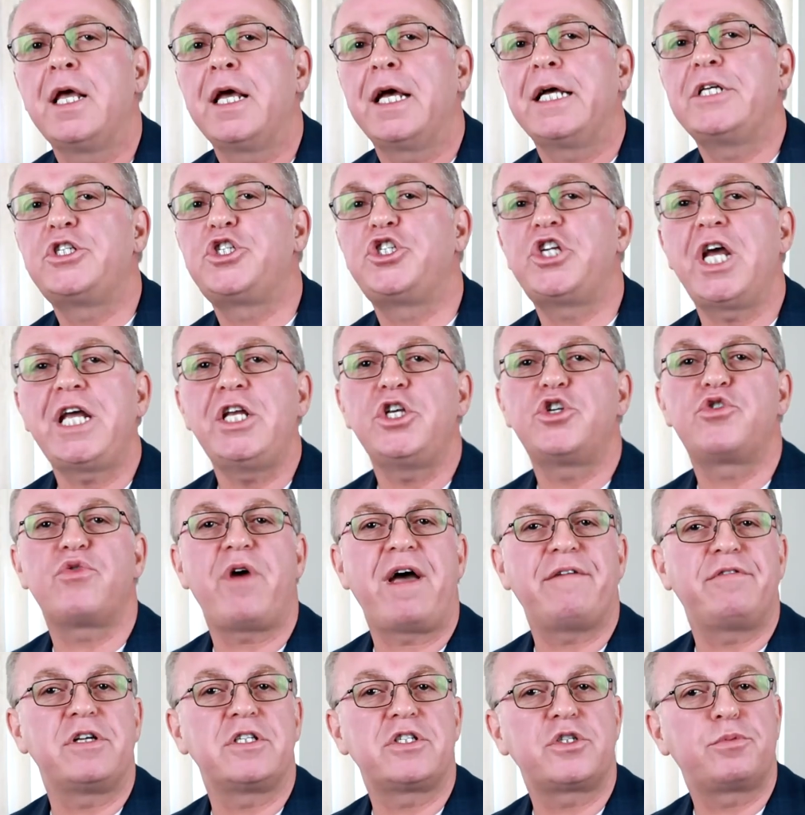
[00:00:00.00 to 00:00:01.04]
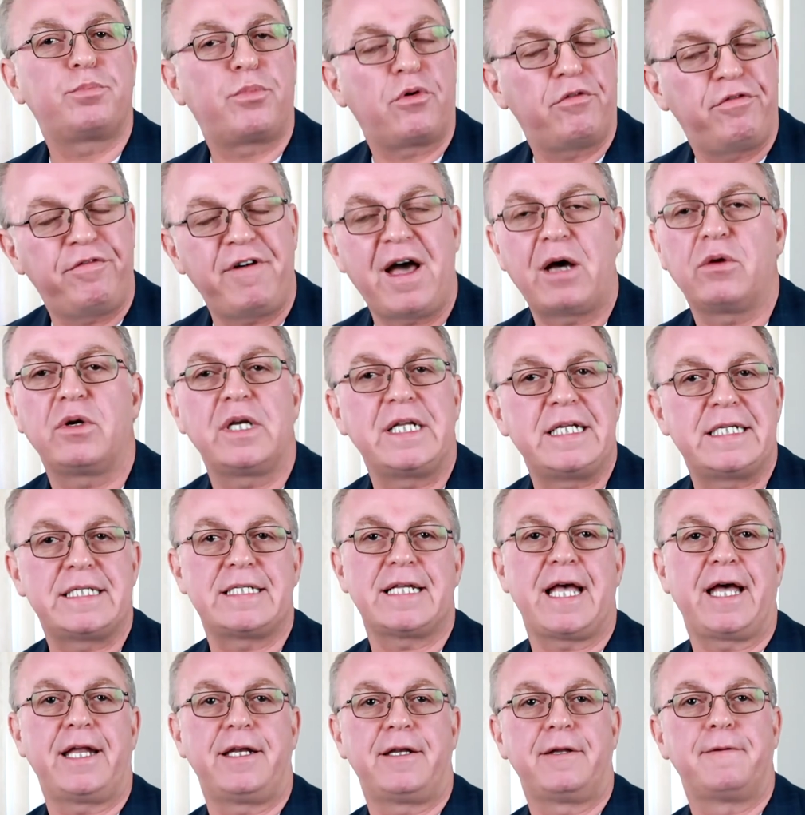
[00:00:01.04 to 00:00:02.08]
As Jane Travis profoundly
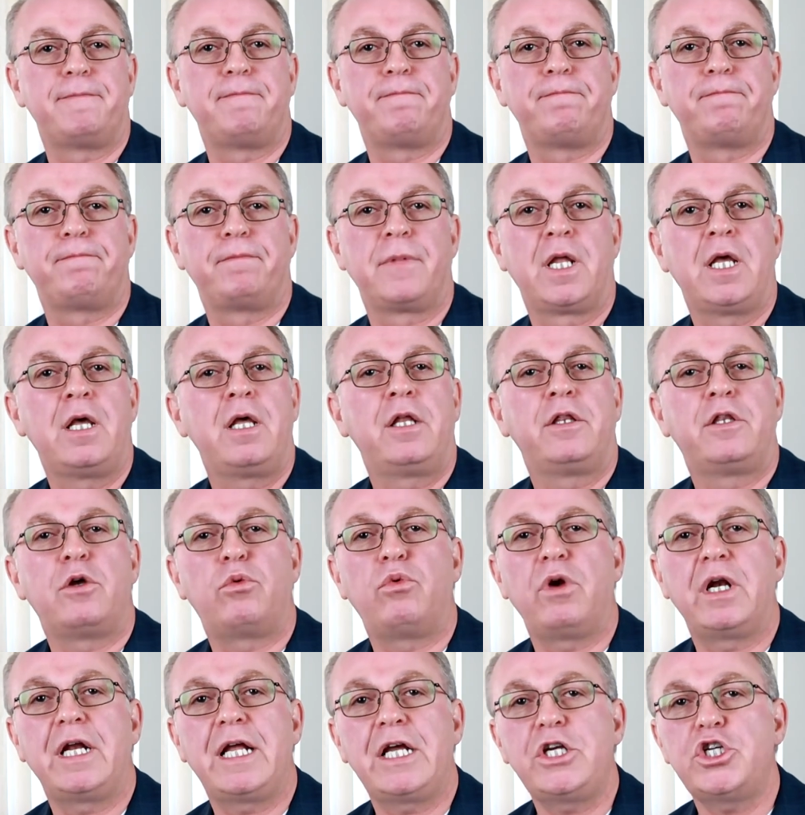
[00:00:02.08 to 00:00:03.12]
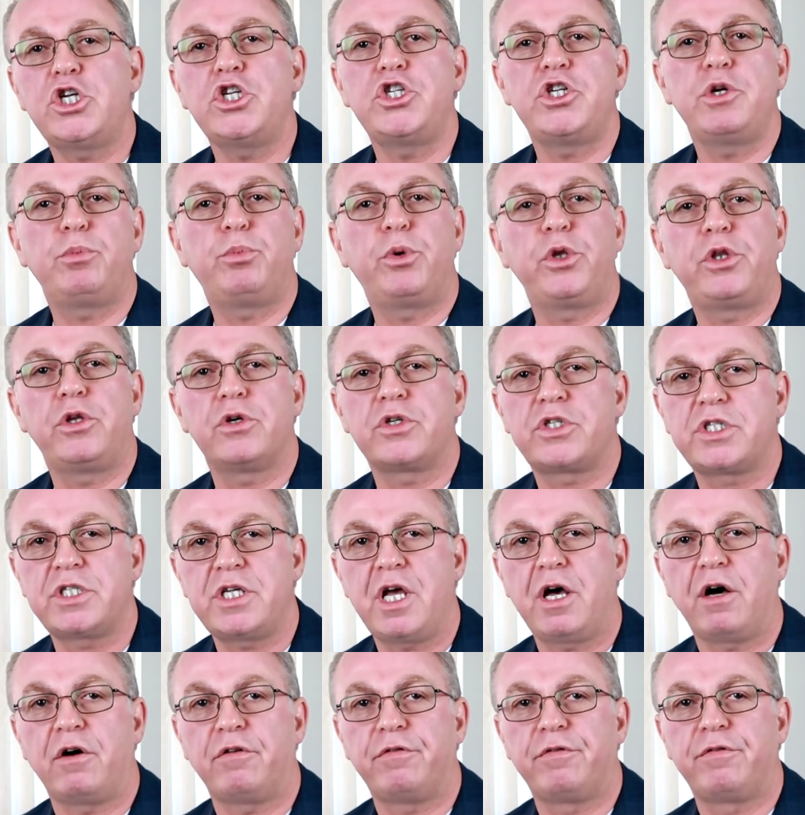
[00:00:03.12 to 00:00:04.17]
said, the relationship with
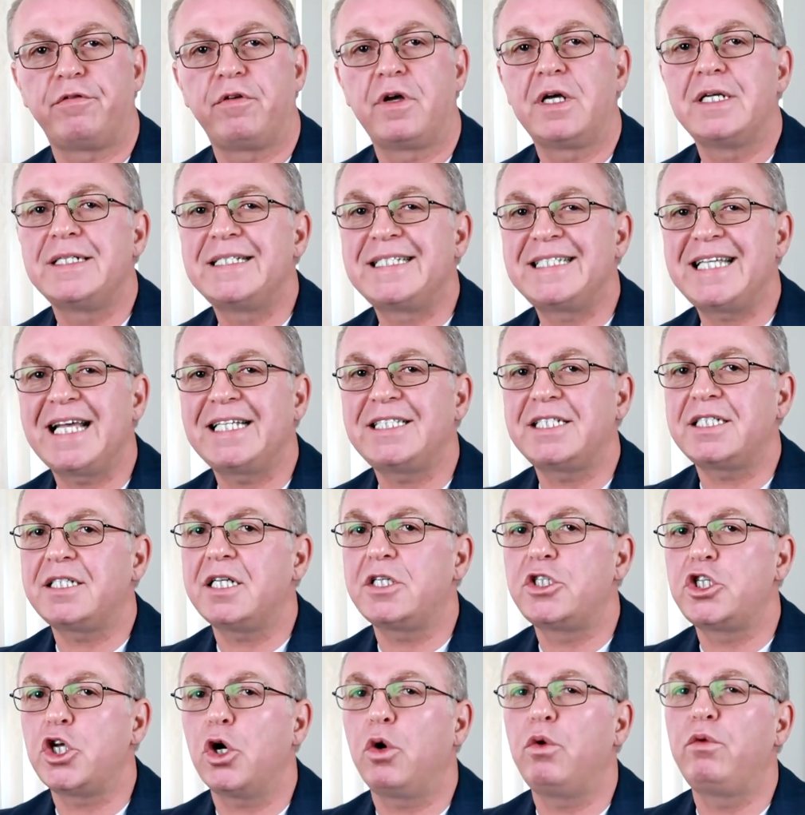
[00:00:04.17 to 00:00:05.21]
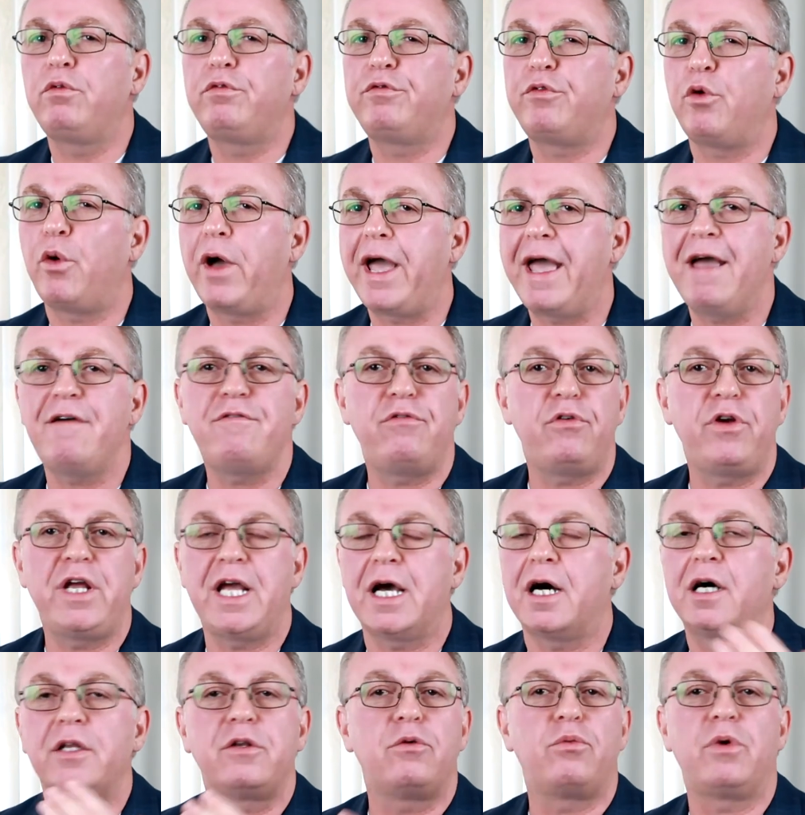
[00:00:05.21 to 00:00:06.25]
yourself sets the tone for every
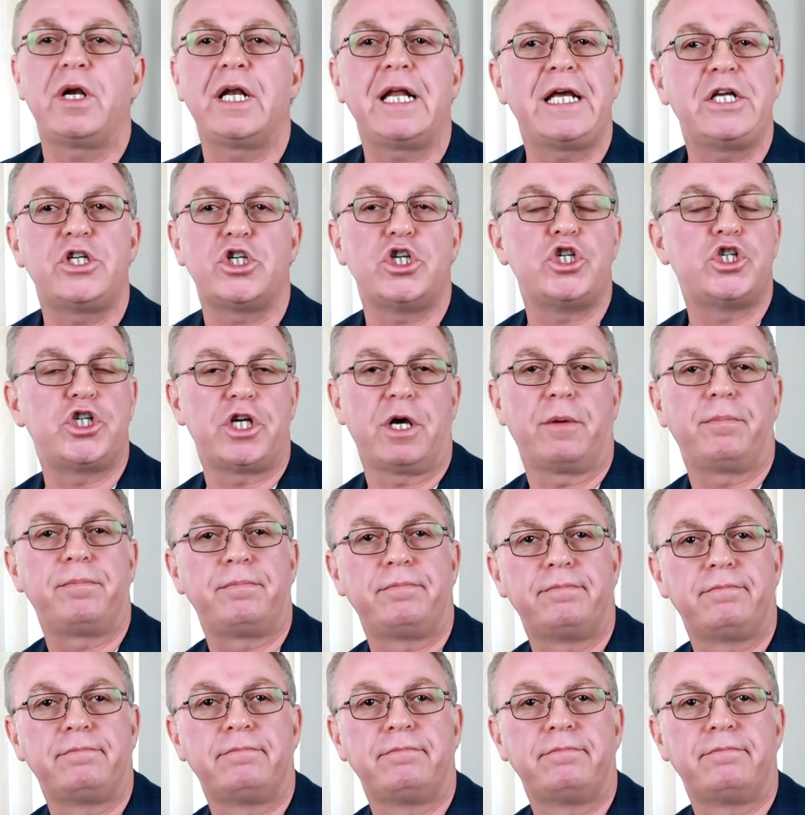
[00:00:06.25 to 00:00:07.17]
other relationship.